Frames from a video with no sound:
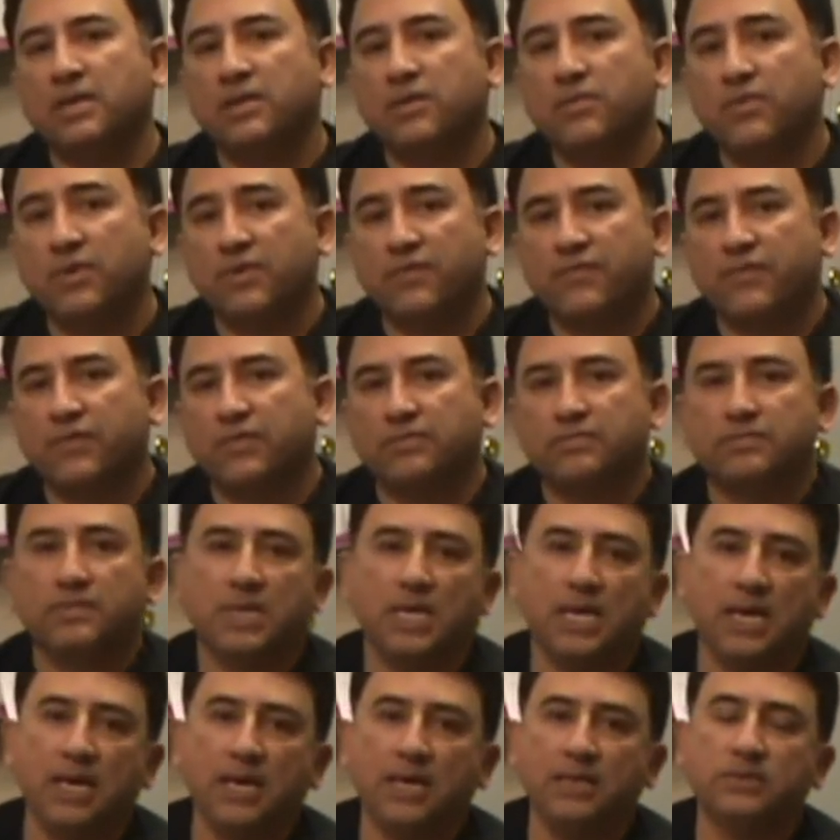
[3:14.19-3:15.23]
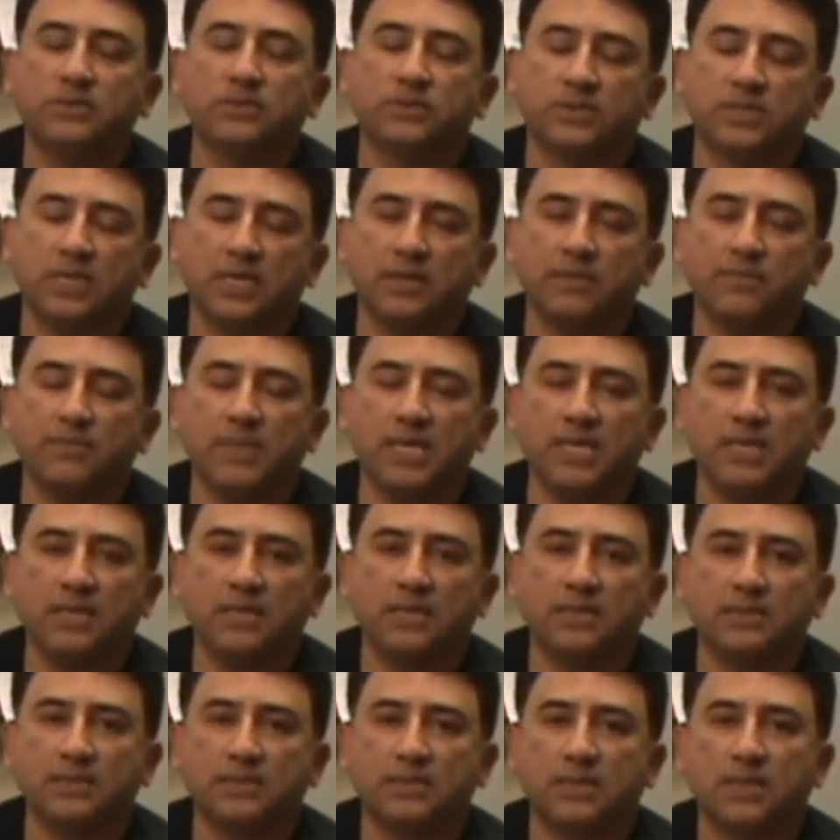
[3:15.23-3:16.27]
anywhere from 8 to 10
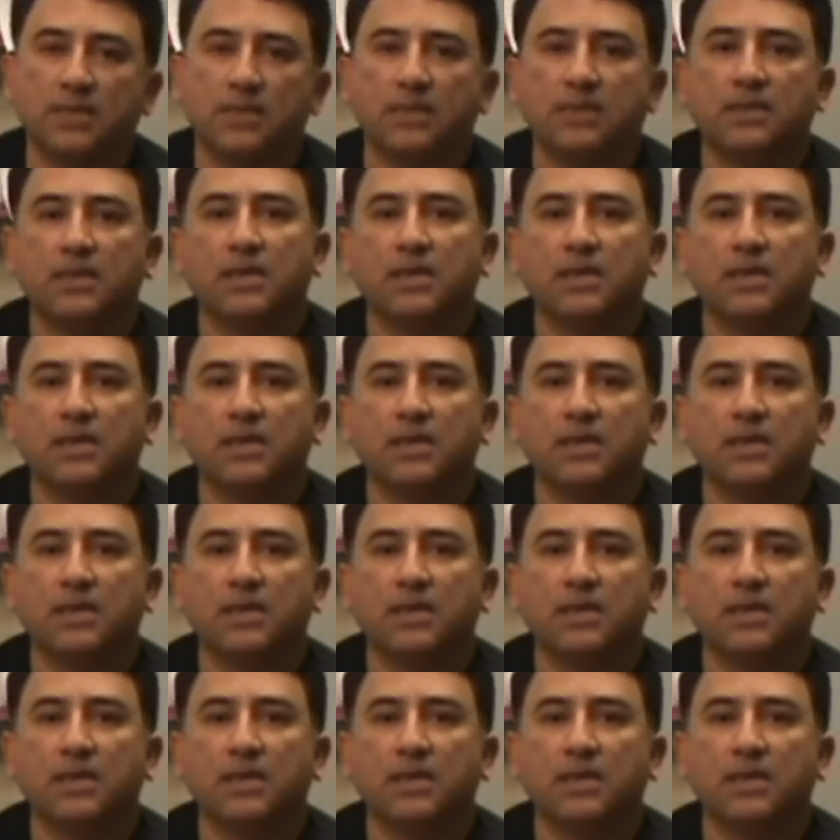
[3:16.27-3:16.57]
minutes,